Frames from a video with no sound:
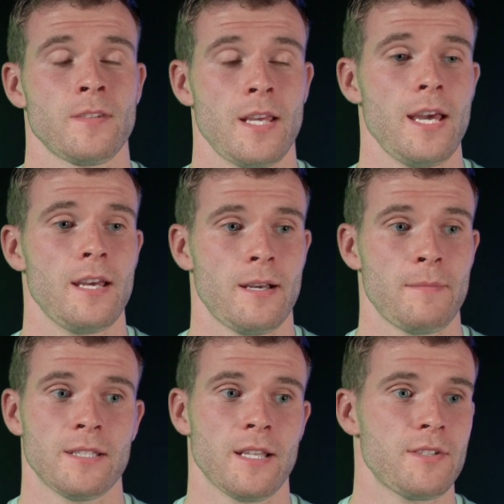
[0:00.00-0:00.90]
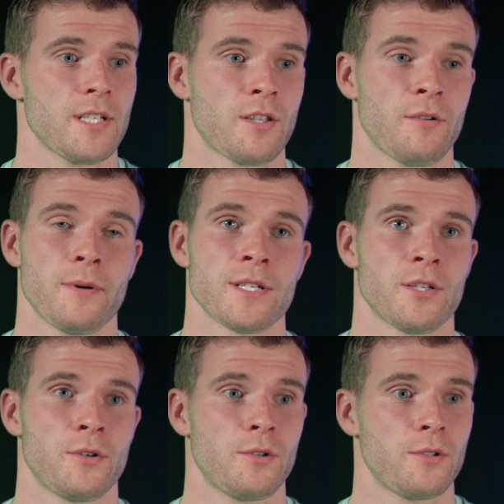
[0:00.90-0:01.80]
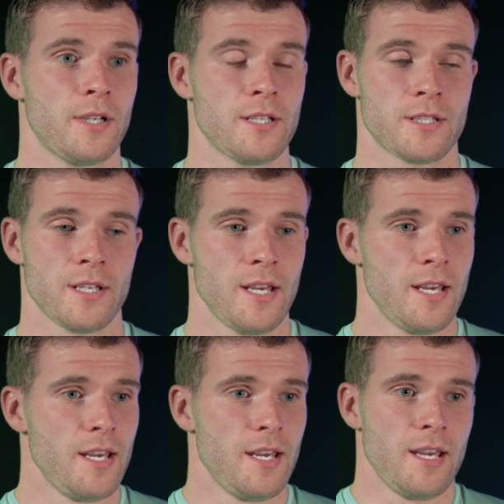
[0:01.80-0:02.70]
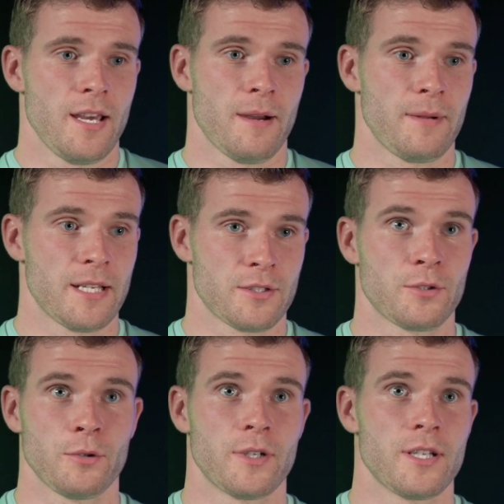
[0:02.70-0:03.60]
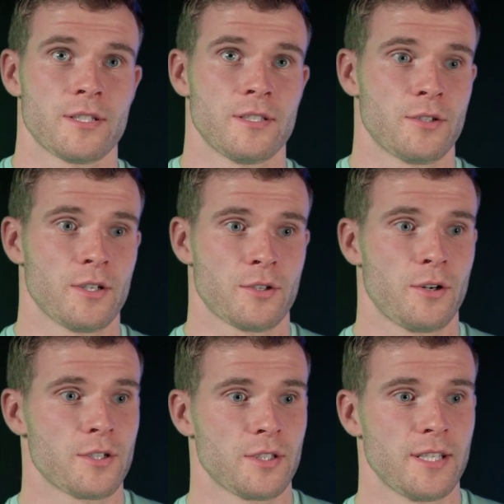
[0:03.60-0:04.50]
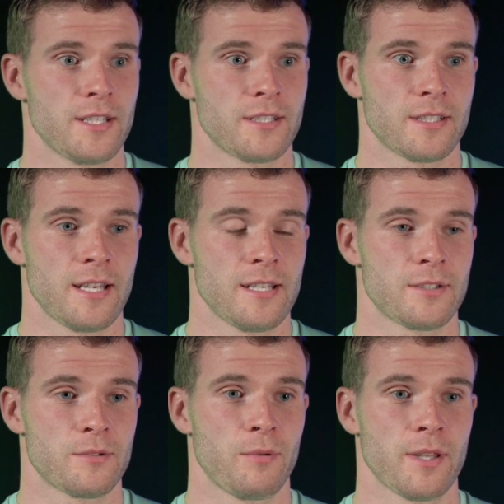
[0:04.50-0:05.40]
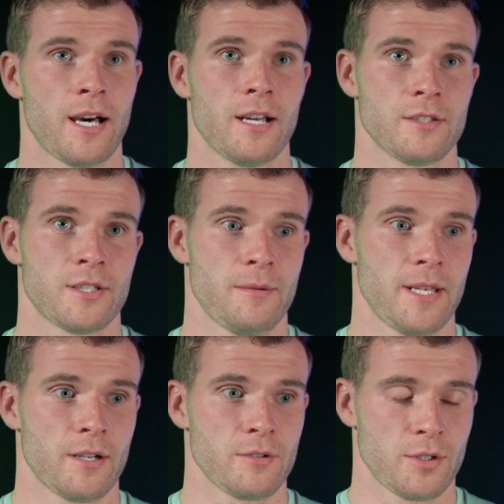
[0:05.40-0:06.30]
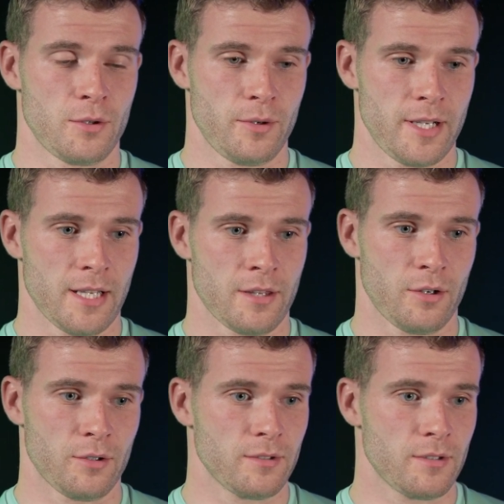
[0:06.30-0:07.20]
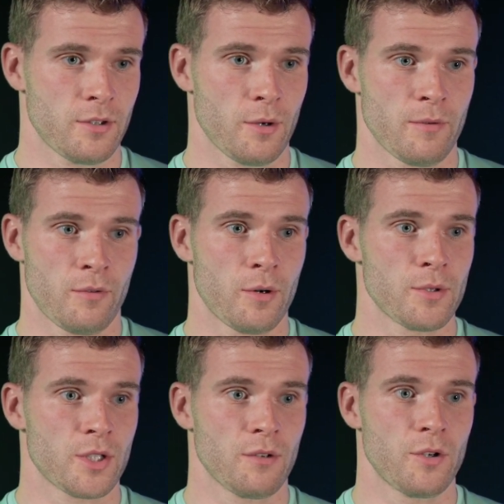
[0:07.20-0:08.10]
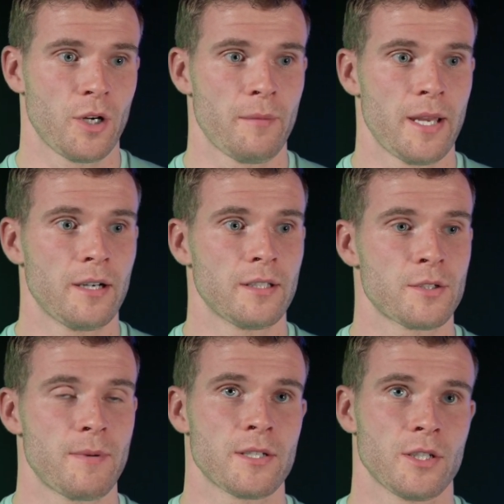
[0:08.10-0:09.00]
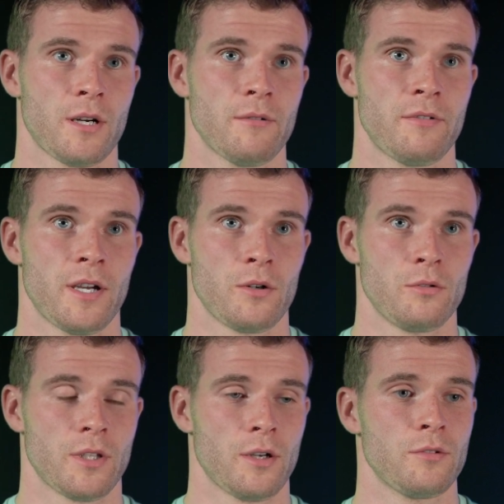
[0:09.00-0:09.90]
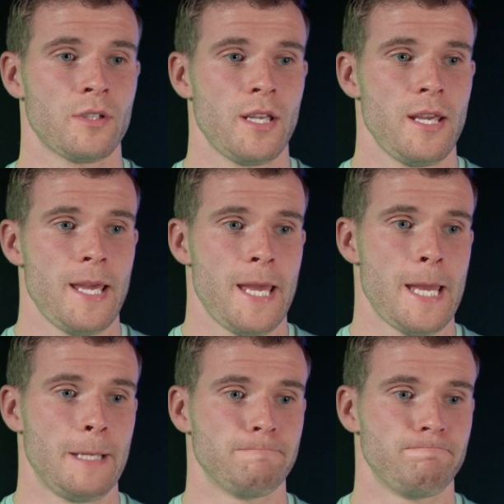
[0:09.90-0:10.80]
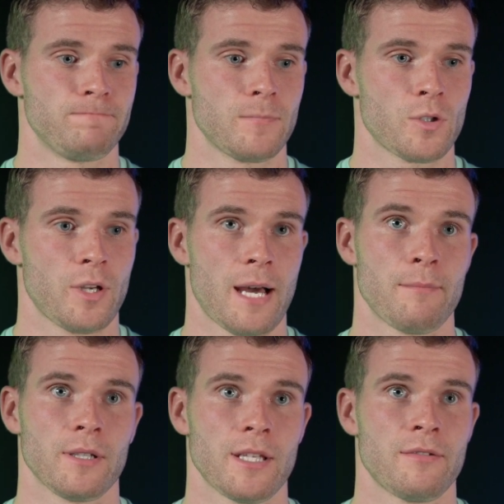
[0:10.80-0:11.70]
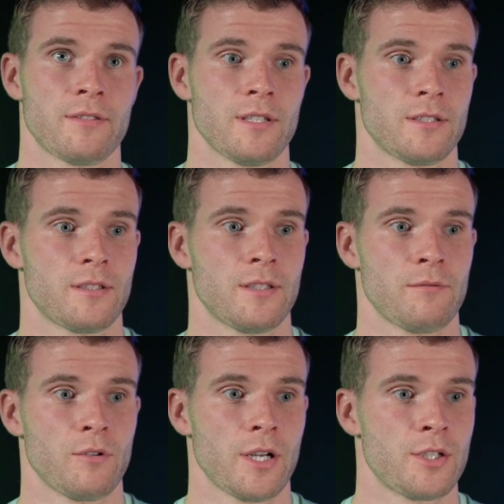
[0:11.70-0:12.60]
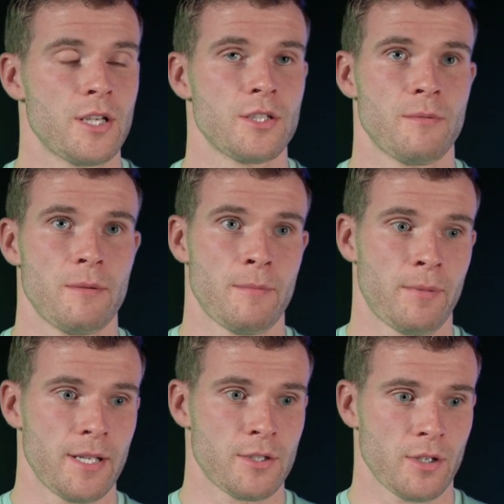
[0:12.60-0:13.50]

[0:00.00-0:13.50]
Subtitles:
Yeah, I mean, Livy's a tough place to go. It's notorious in sort of Scottish League. It's one of the hardest away grounds to go to, and I thought the performance done really well, and especially coming for a goal down. Sort of that belief didn't really change the way we played,